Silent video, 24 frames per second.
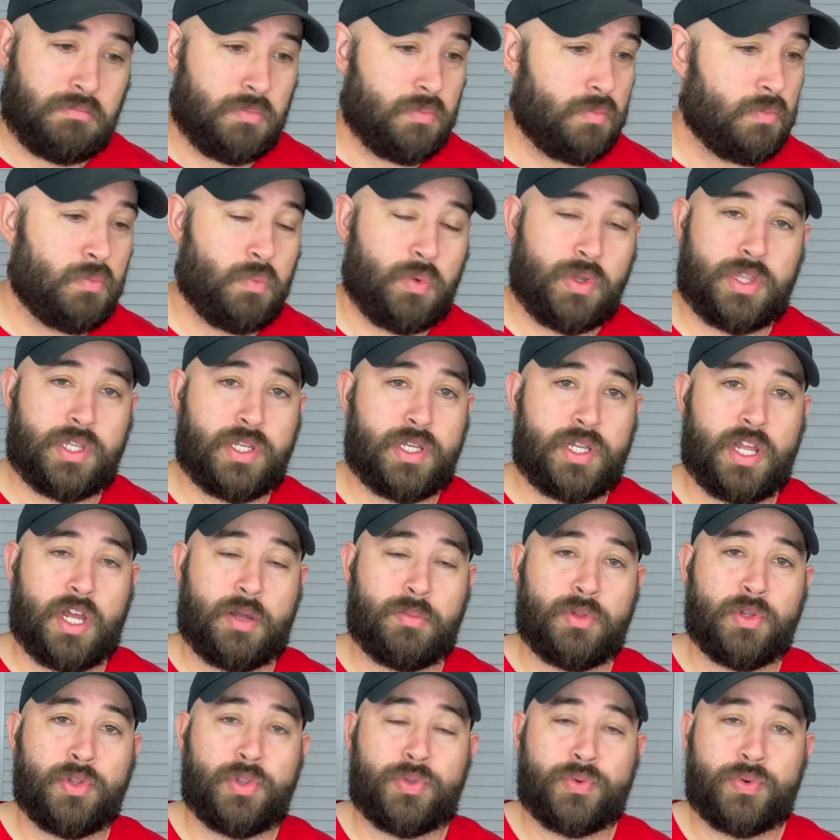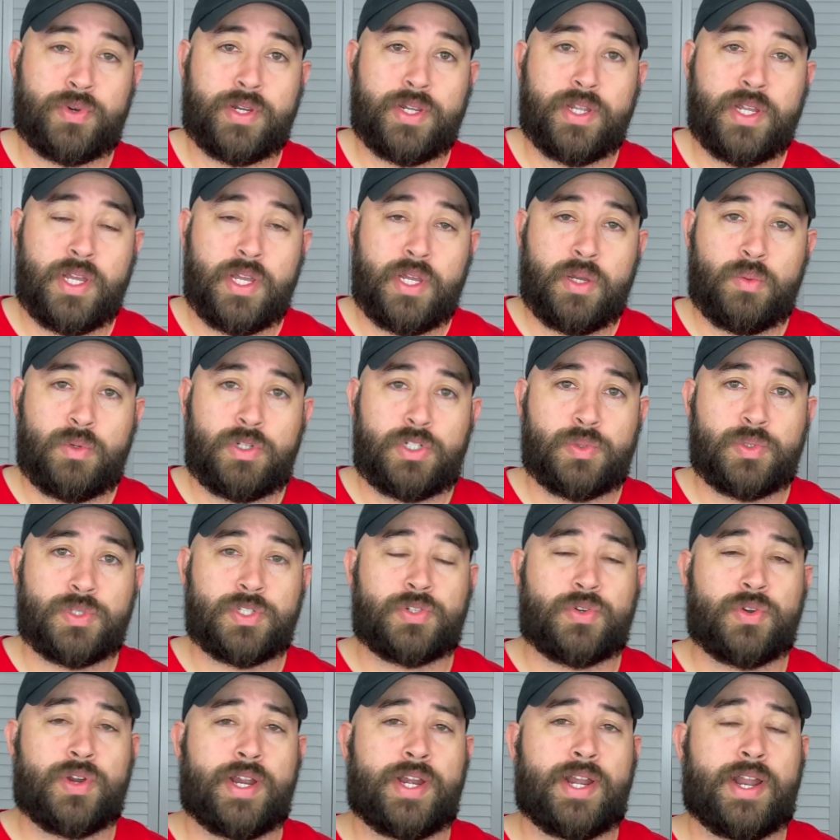with Diablo 3, which was
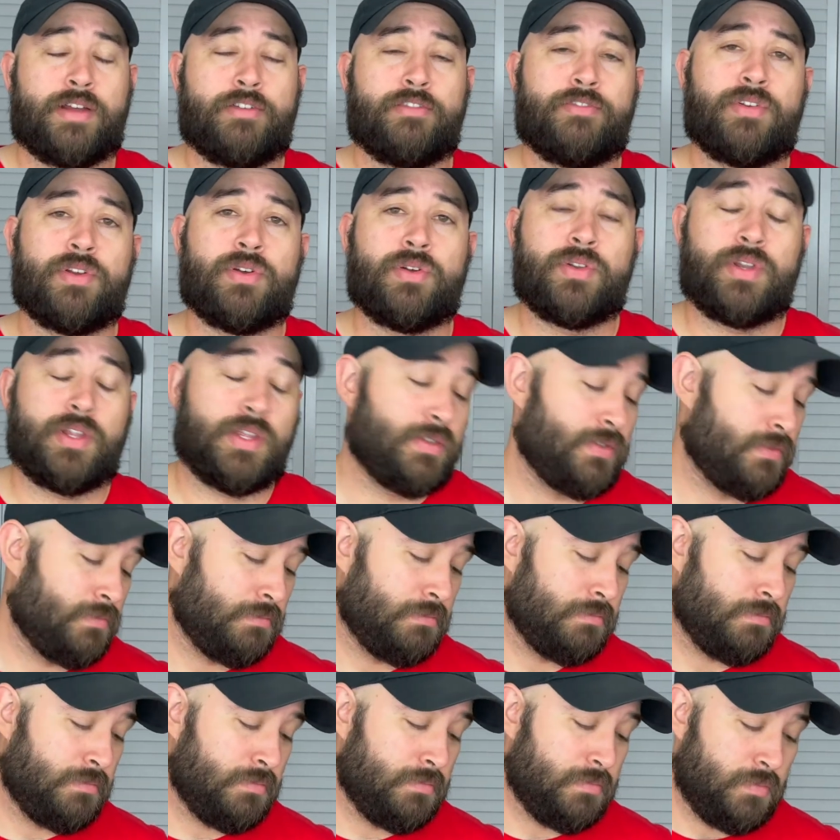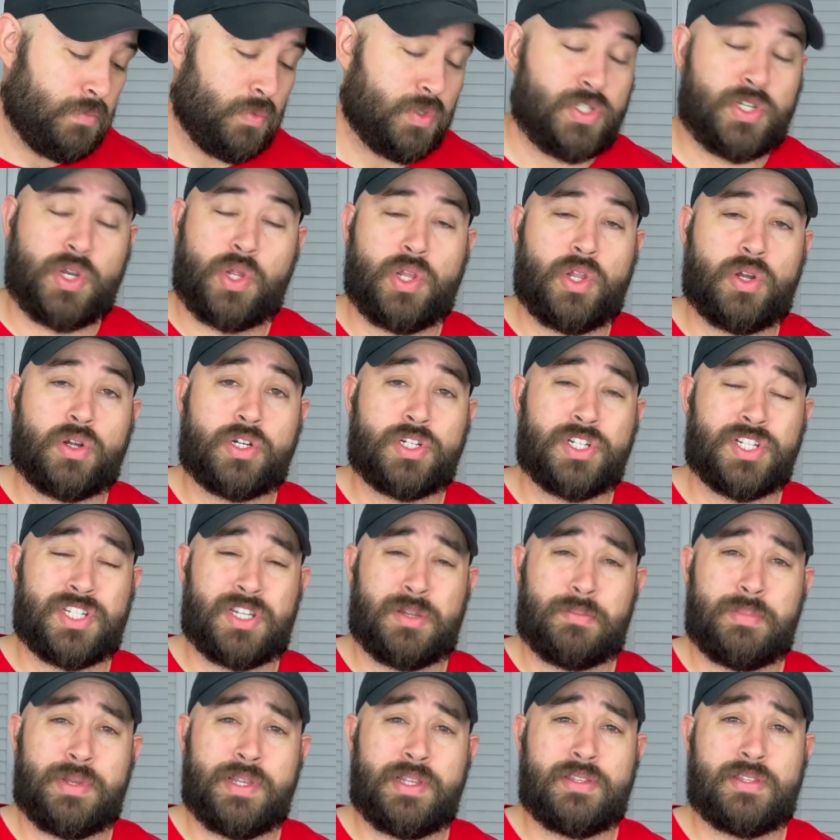great. I felt it was no longer just a
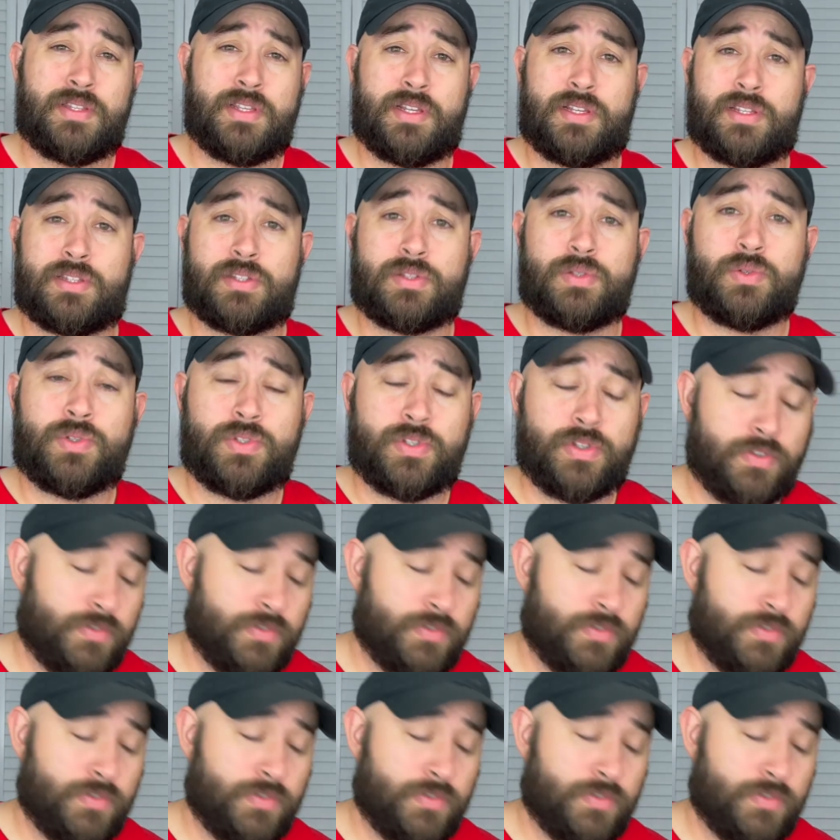PC exclusive.